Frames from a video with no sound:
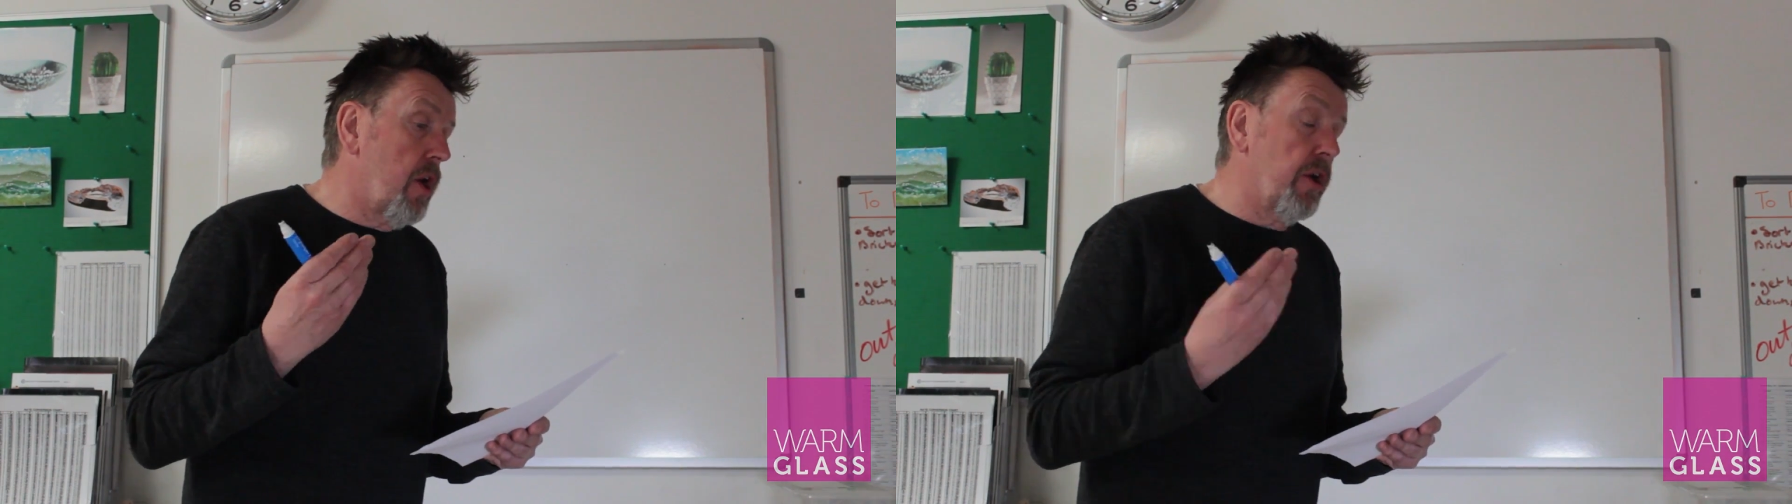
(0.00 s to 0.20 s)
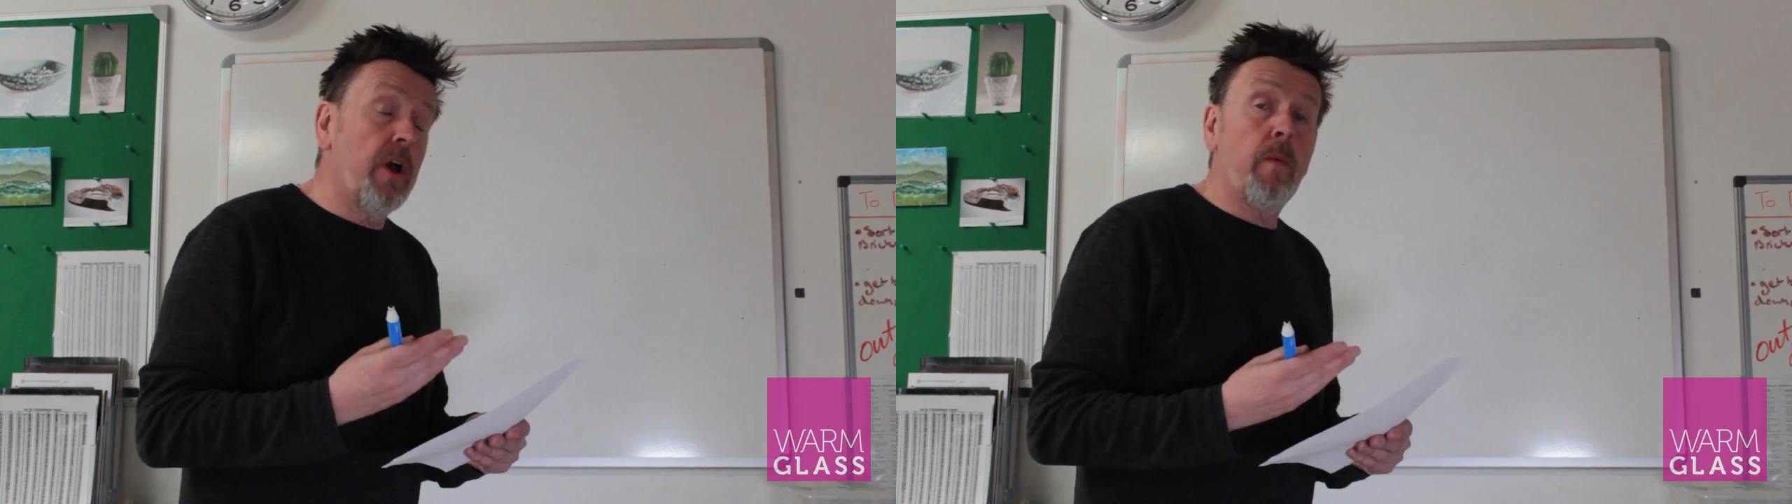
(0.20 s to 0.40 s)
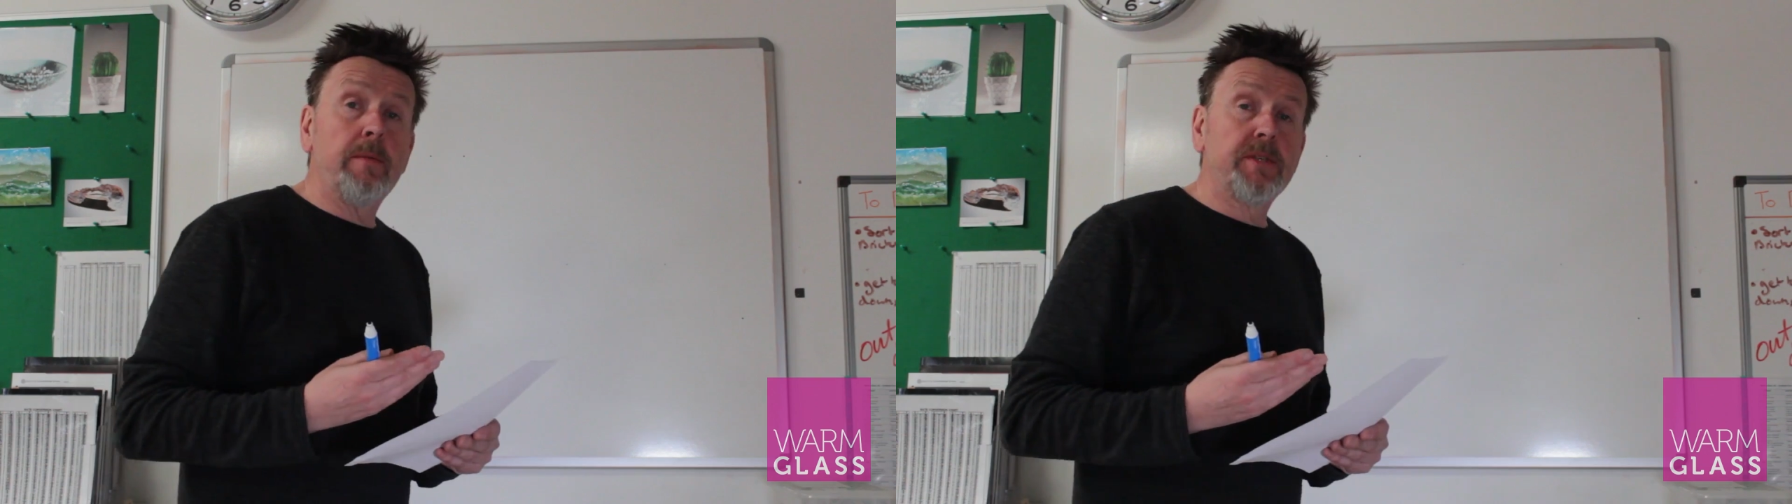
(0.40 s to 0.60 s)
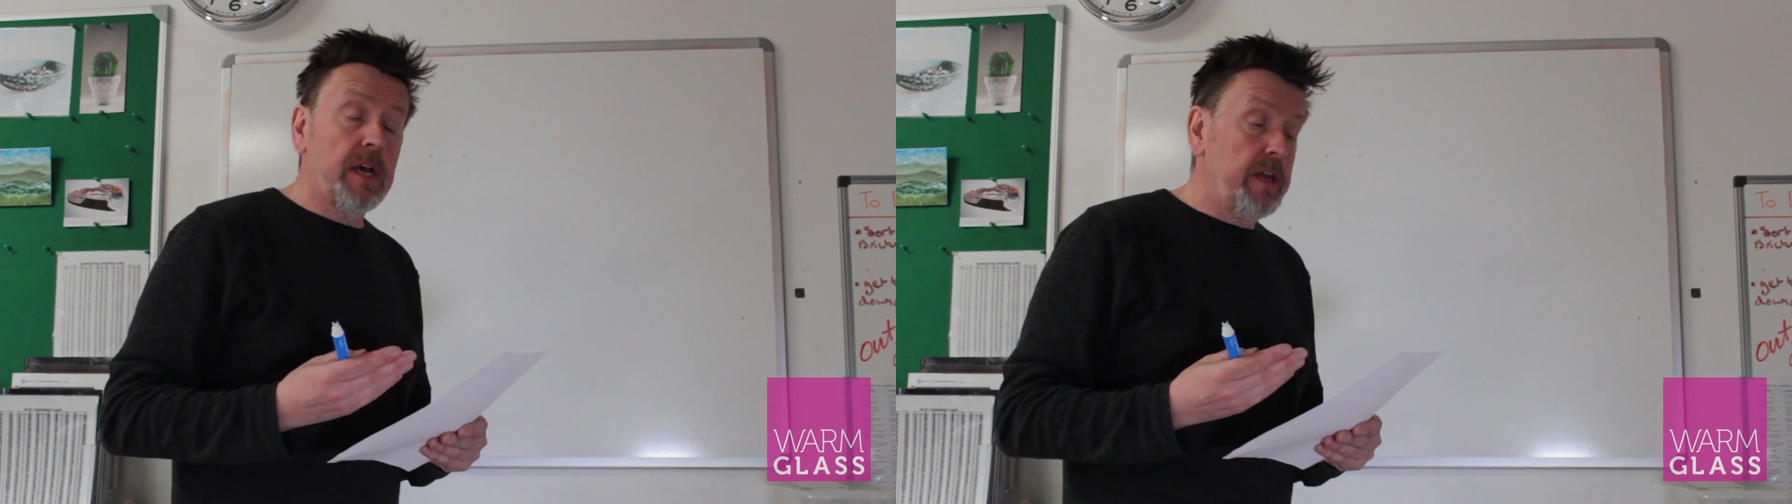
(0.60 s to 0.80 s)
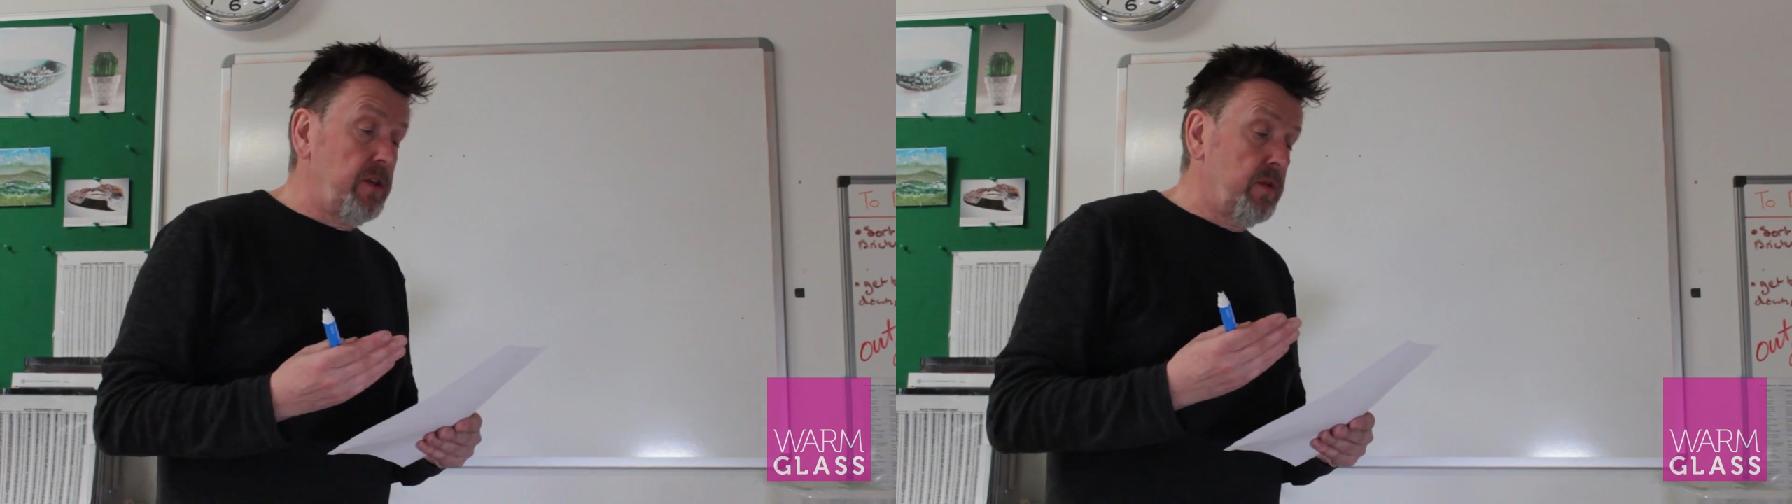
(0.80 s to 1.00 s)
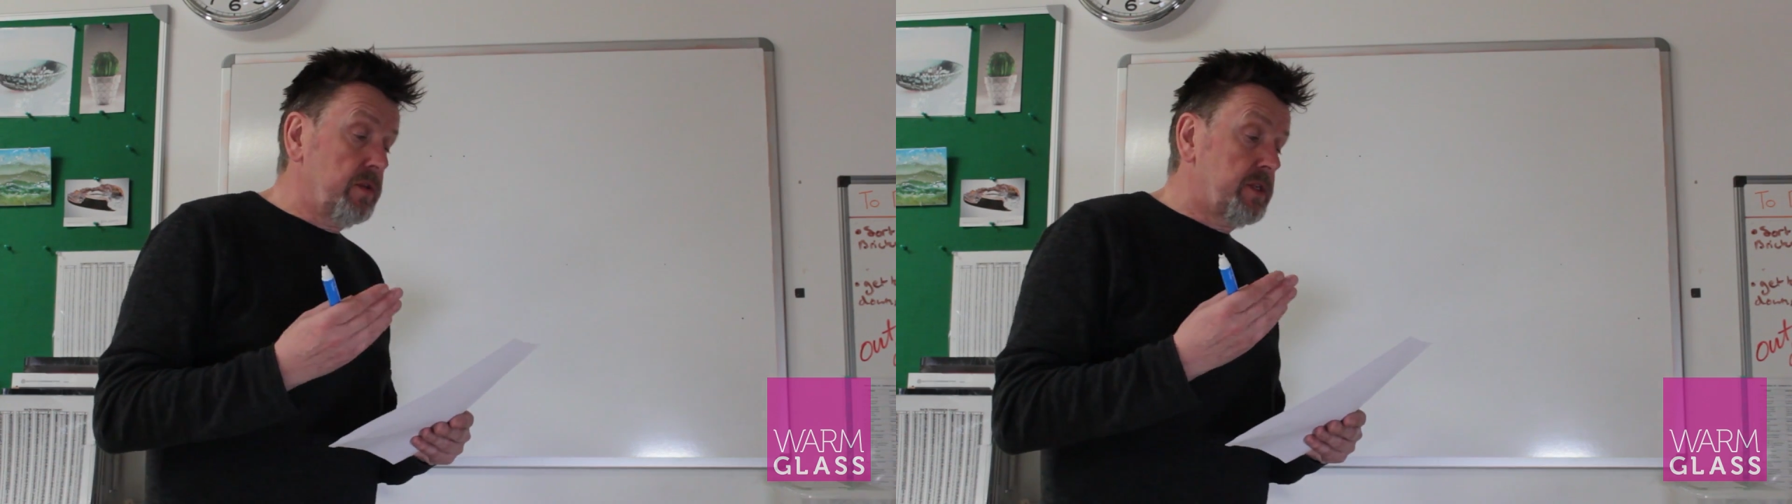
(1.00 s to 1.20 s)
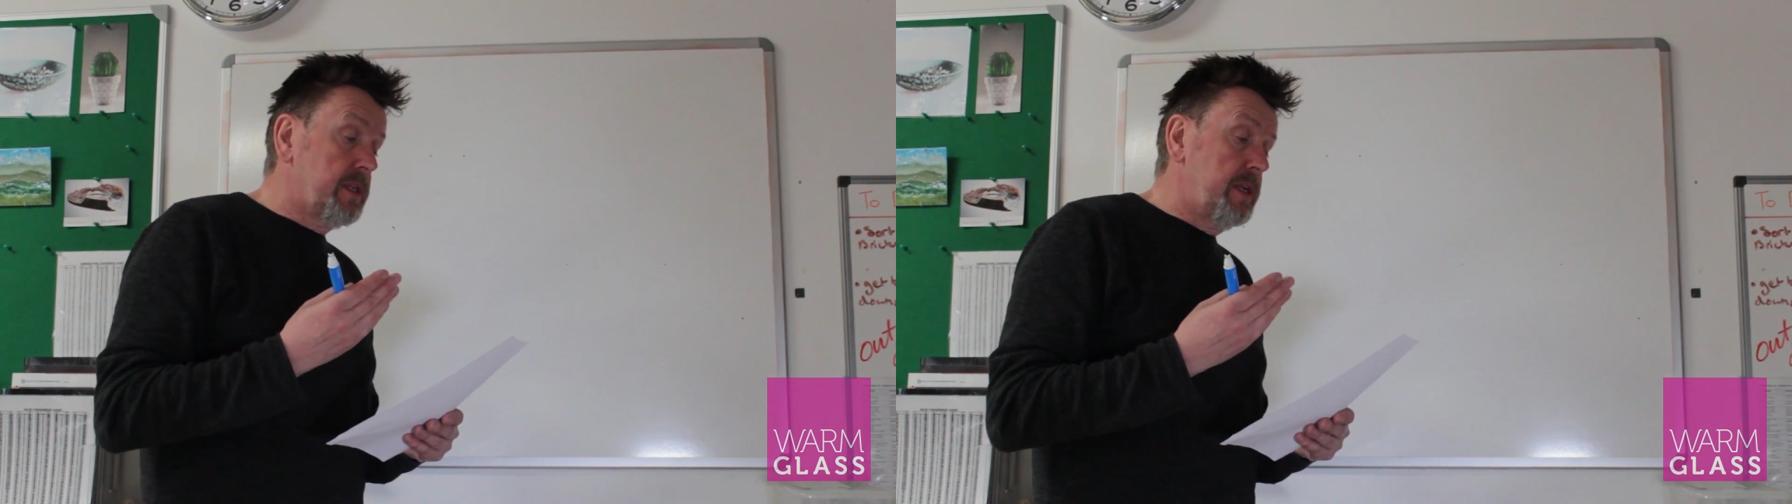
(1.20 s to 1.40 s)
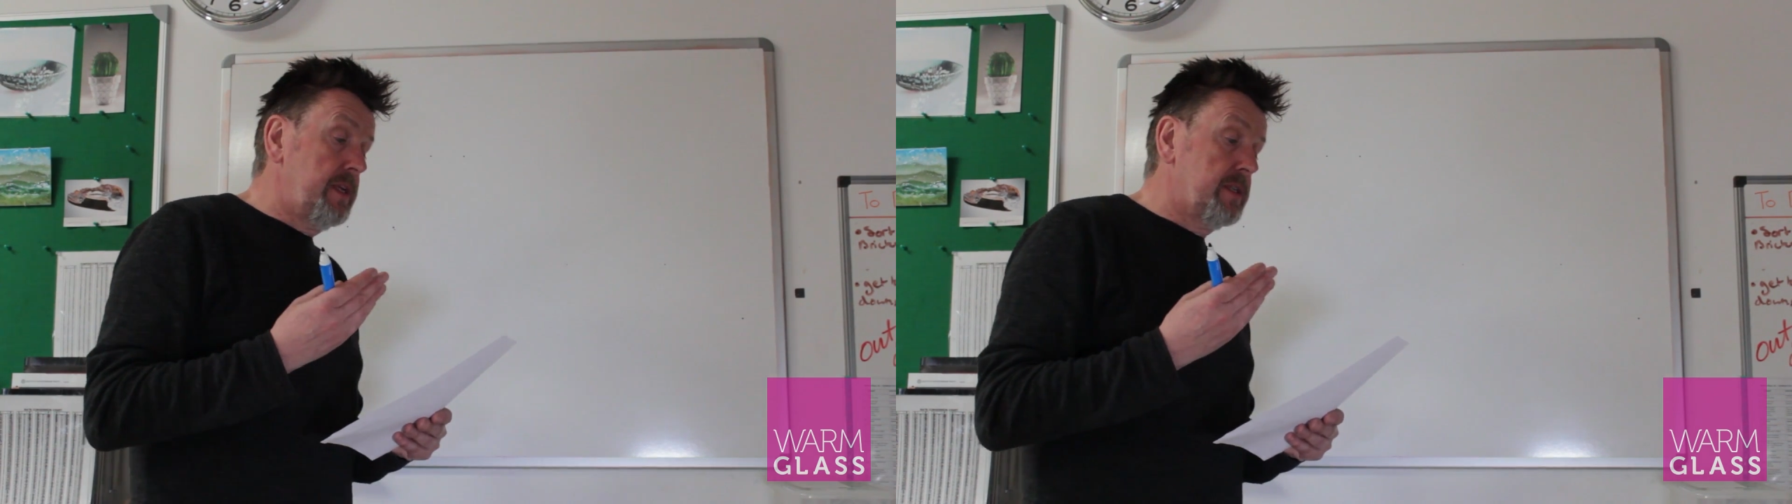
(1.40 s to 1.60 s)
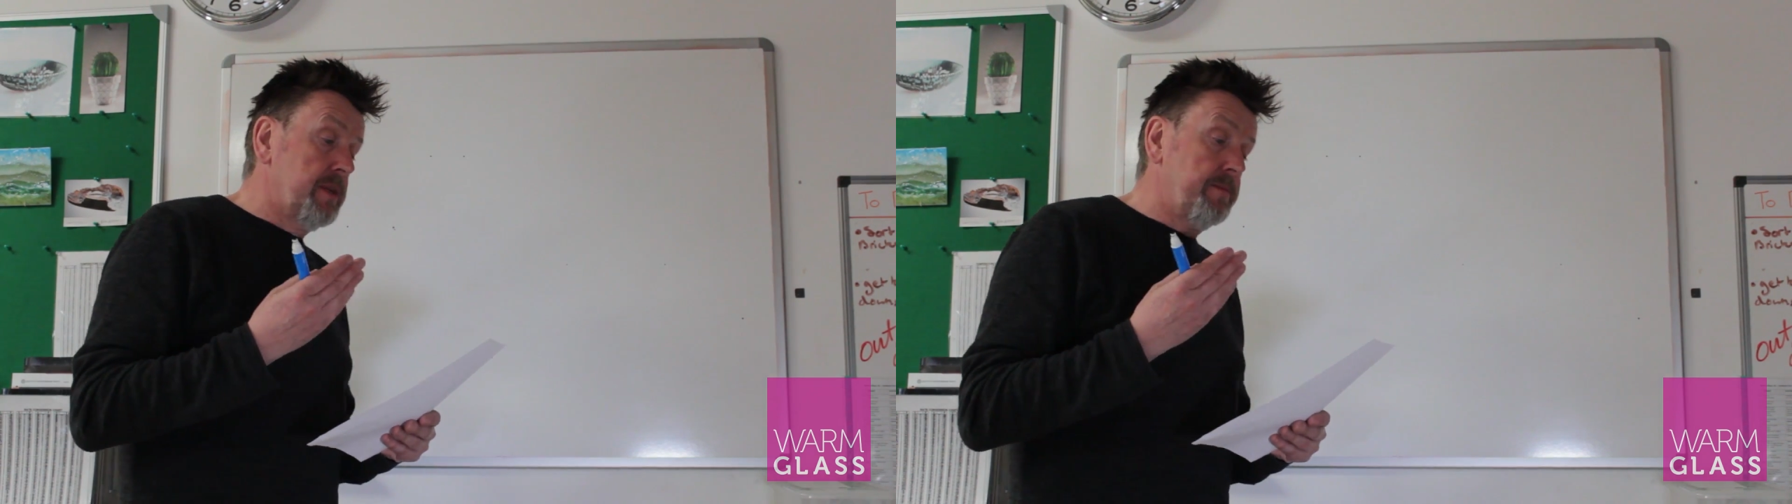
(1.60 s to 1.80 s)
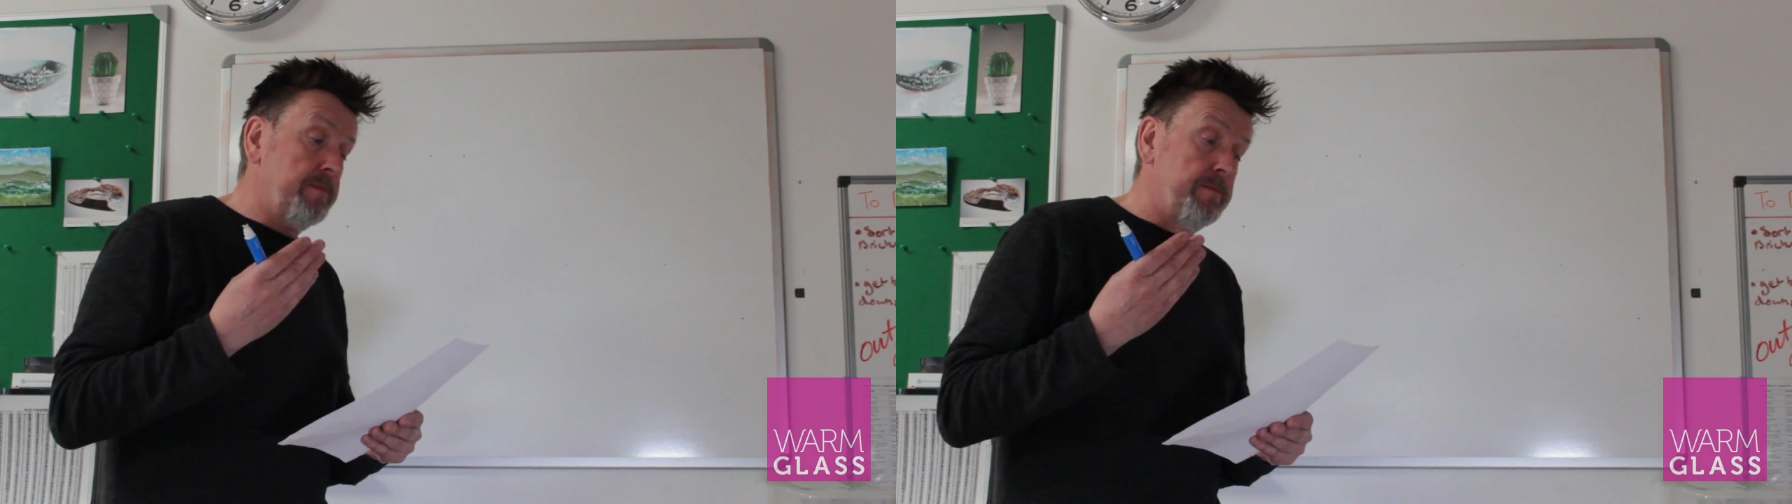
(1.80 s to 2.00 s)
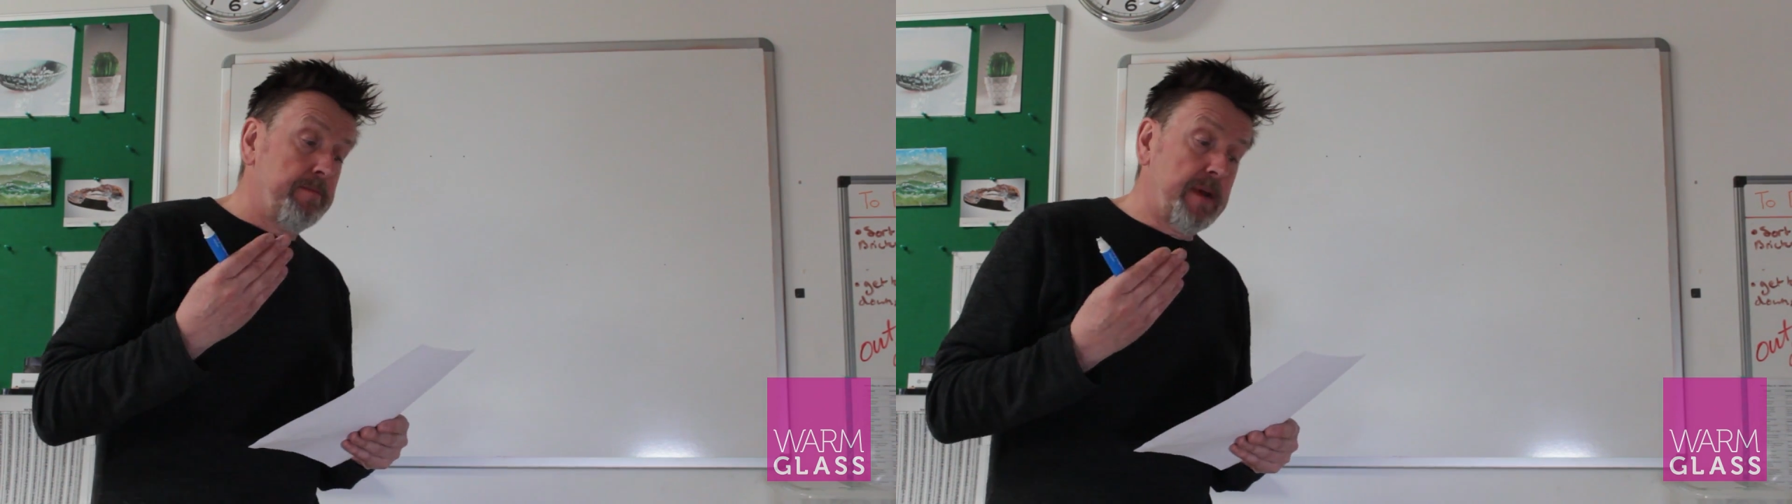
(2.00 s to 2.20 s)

on our website you'll see some